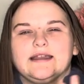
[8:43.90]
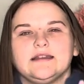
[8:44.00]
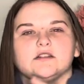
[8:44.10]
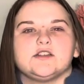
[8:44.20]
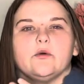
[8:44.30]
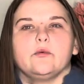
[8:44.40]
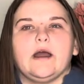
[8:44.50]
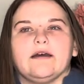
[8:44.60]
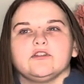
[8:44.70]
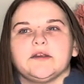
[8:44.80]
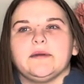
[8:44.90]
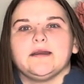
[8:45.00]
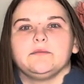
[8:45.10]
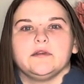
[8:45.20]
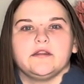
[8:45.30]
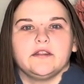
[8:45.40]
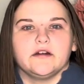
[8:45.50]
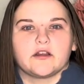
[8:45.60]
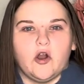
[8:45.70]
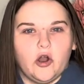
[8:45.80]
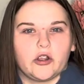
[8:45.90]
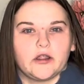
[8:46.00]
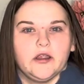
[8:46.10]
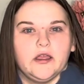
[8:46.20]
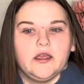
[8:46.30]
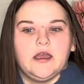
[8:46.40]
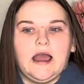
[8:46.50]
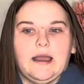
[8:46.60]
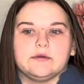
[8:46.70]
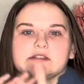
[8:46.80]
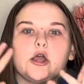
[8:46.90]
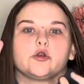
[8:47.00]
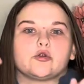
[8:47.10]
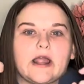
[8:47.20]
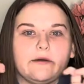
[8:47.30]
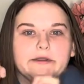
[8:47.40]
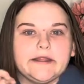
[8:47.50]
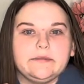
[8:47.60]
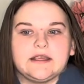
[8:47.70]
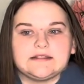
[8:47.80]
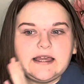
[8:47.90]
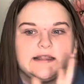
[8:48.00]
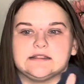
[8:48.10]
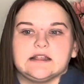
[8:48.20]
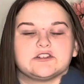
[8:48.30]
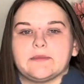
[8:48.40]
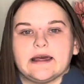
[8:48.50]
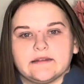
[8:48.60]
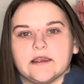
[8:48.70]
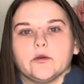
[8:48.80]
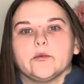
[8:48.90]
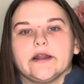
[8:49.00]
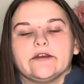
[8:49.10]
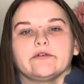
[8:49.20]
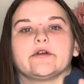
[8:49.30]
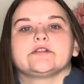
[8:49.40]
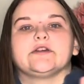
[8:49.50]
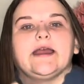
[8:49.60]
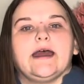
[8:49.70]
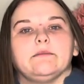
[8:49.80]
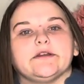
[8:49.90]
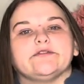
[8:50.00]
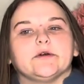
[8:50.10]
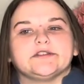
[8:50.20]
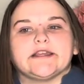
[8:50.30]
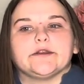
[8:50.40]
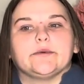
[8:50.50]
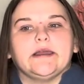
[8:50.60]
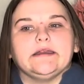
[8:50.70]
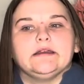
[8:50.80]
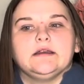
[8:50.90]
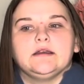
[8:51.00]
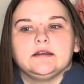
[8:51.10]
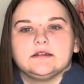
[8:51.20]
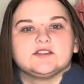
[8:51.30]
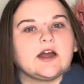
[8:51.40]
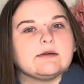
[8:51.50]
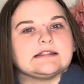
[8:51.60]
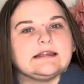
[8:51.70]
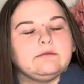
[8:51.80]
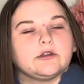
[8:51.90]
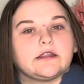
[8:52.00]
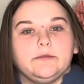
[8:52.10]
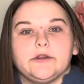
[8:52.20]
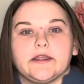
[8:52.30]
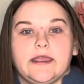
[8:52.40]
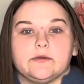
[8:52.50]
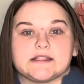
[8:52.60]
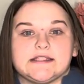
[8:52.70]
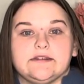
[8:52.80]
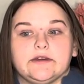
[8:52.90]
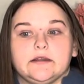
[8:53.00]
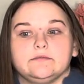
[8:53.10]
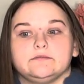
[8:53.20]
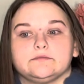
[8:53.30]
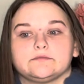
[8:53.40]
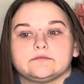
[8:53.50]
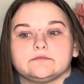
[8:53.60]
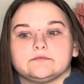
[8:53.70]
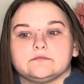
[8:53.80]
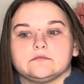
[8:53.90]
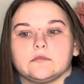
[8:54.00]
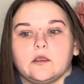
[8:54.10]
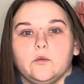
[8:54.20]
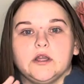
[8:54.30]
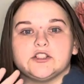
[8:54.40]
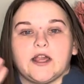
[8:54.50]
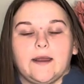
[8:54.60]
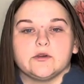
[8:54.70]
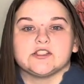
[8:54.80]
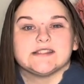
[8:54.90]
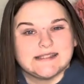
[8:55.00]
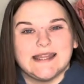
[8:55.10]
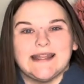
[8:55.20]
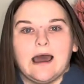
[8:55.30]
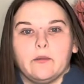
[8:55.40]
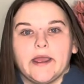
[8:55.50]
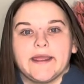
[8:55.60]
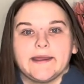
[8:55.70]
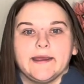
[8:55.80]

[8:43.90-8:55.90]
so after I bought him the car, I was grounded because I did such a bad thing, whatever. So I had my phone taken away. So I wasn't able to communicate with Steven, which I wish it stayed that way.